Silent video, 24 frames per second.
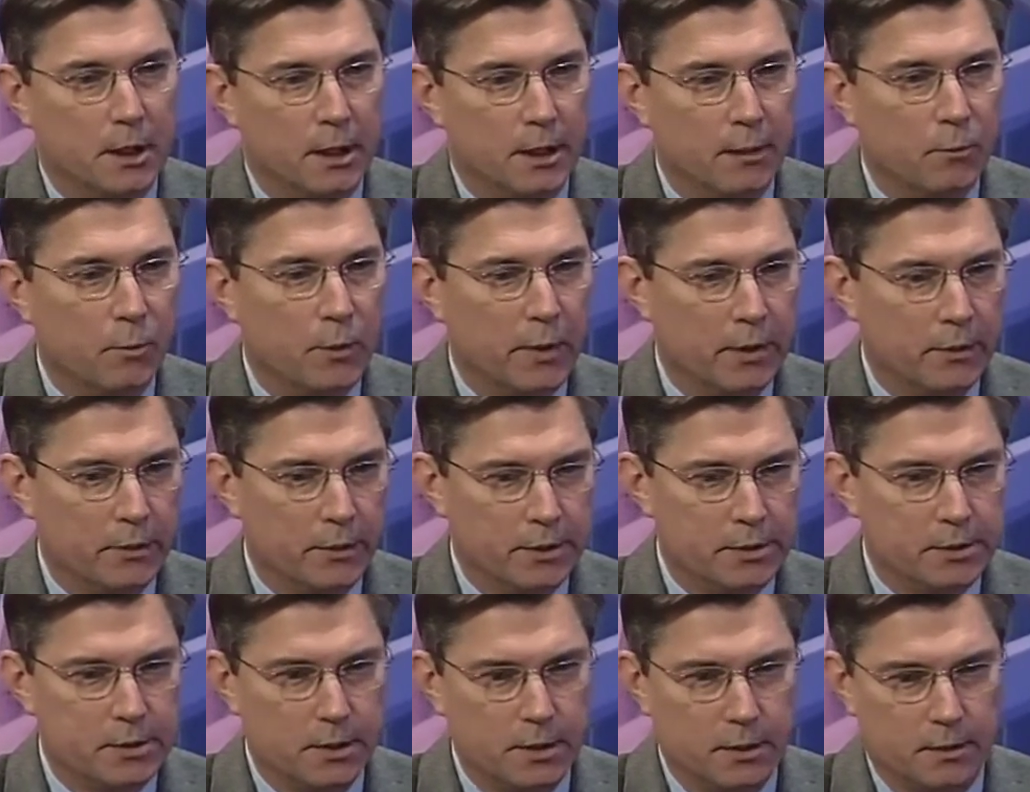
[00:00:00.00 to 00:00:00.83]
whether
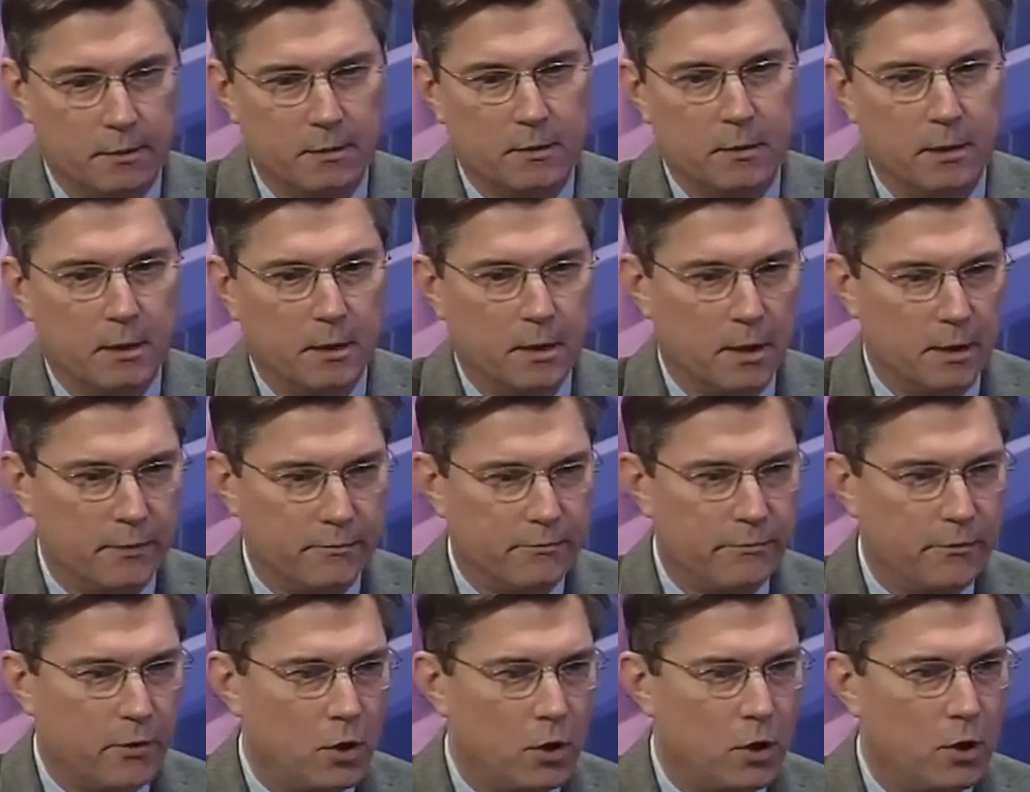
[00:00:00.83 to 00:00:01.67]
it's a
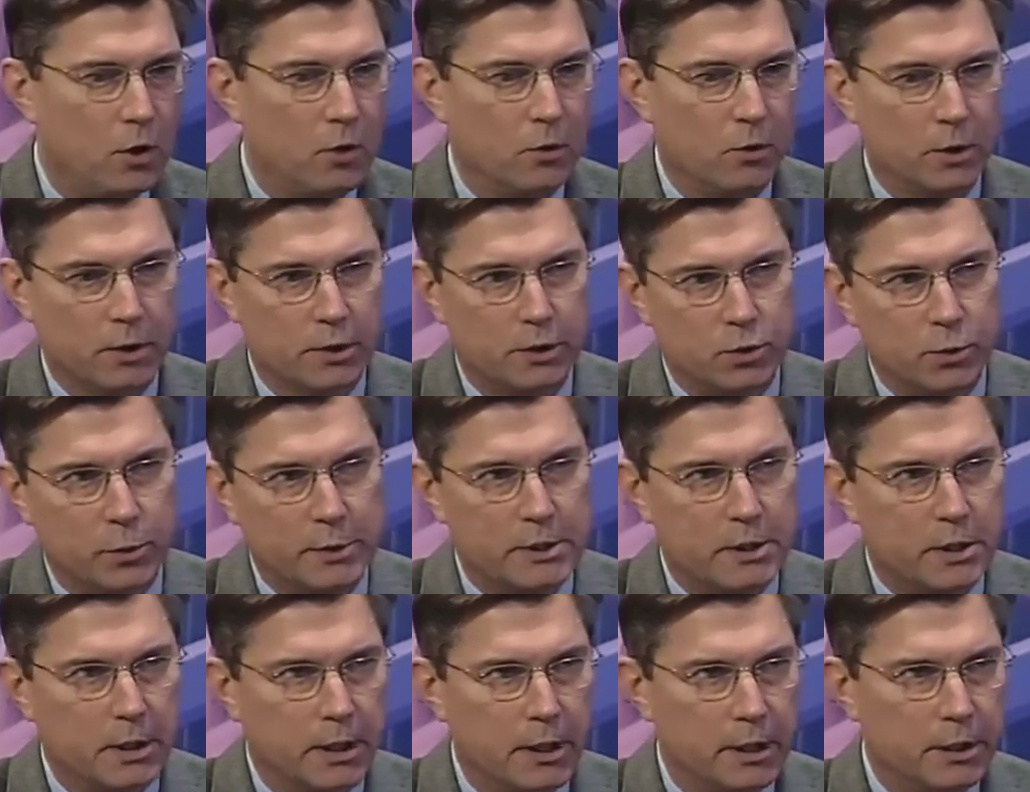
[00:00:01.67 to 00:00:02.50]
fall or a
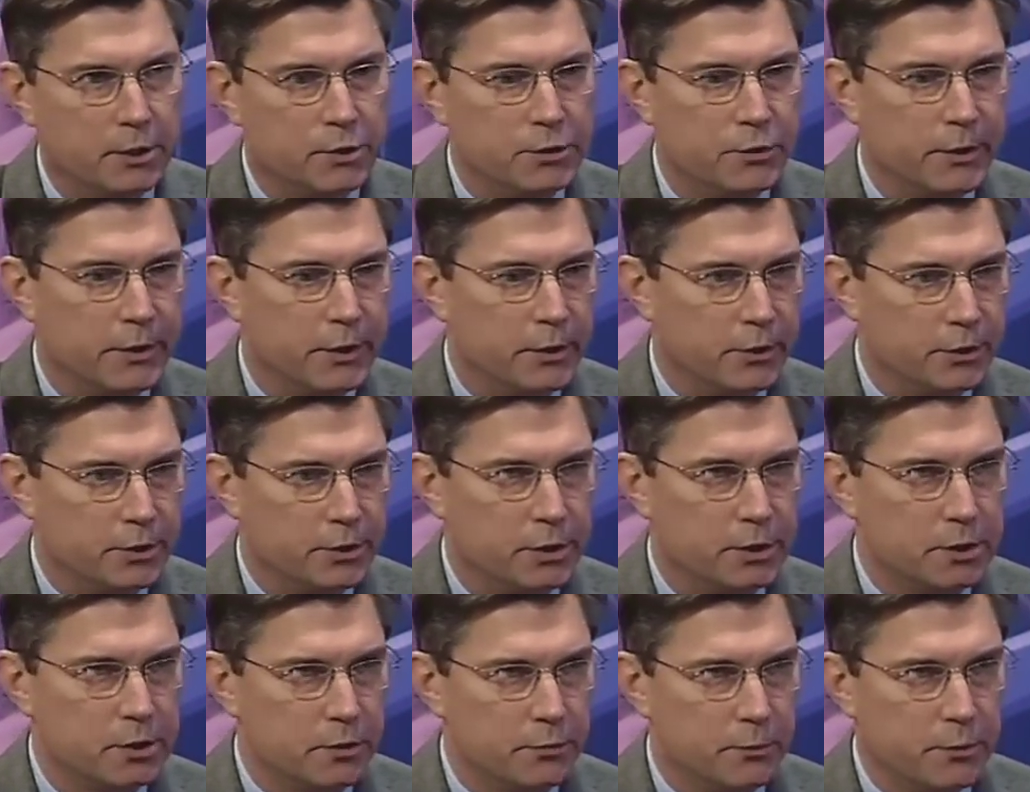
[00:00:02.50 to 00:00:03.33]
twisting injury or
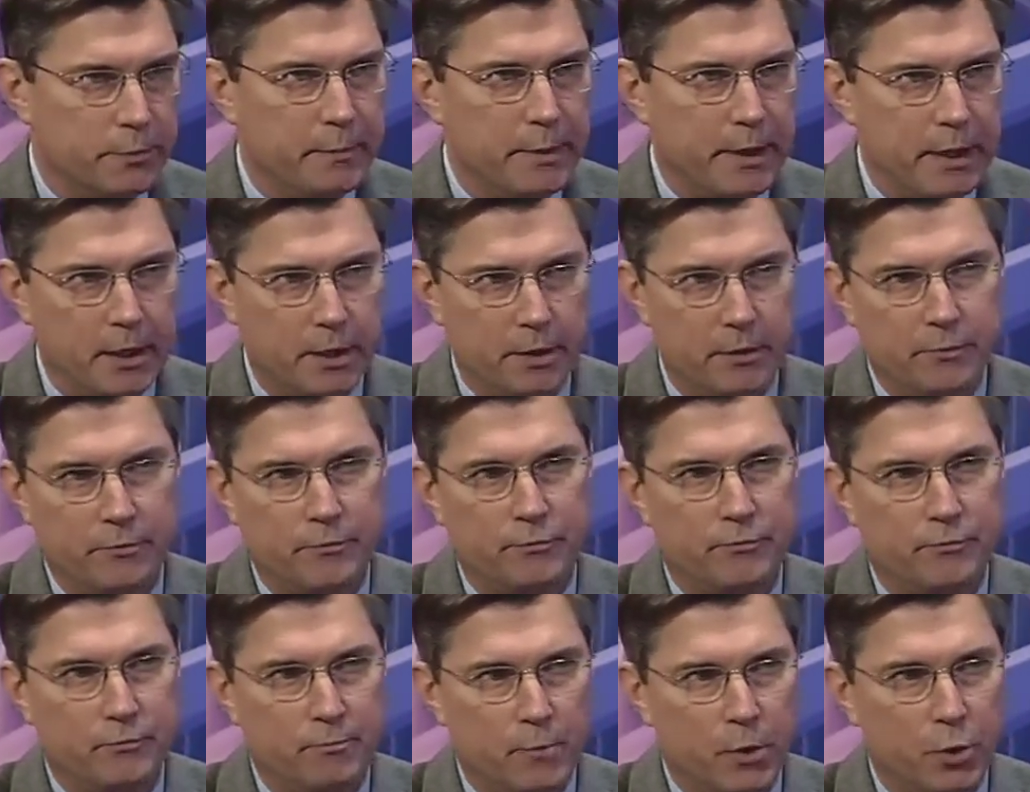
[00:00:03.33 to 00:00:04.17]
just a repetitive
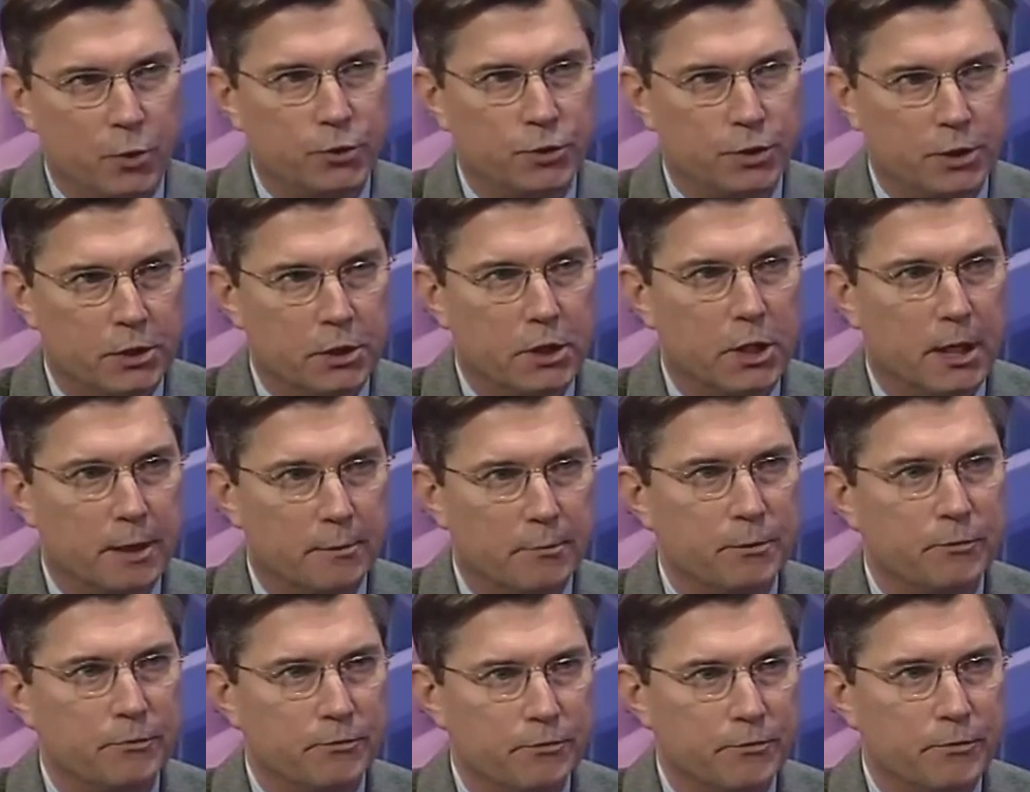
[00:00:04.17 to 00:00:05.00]
motion type
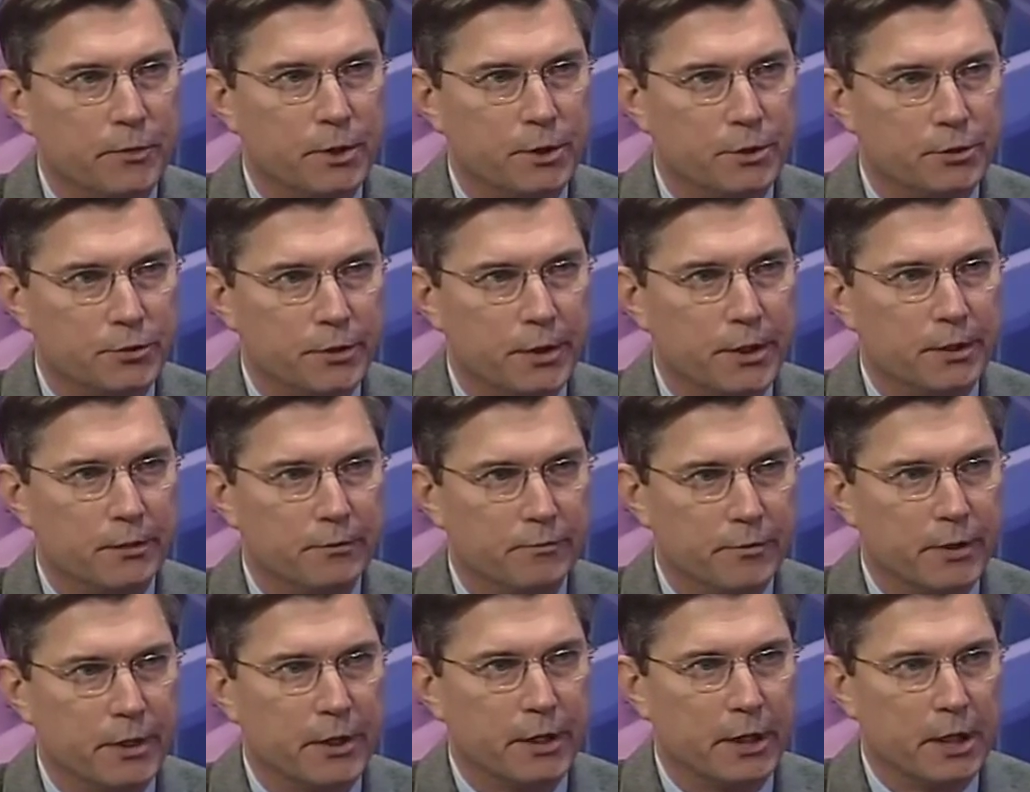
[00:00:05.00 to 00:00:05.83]
of injury. They're
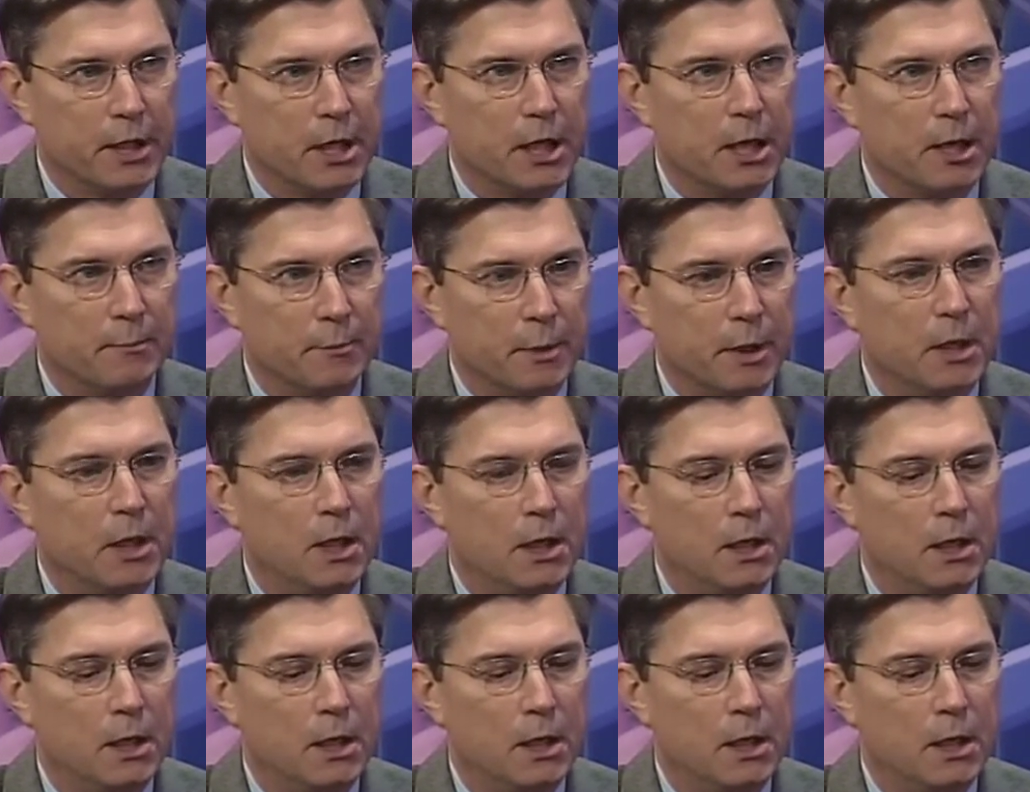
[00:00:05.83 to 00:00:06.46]
very common.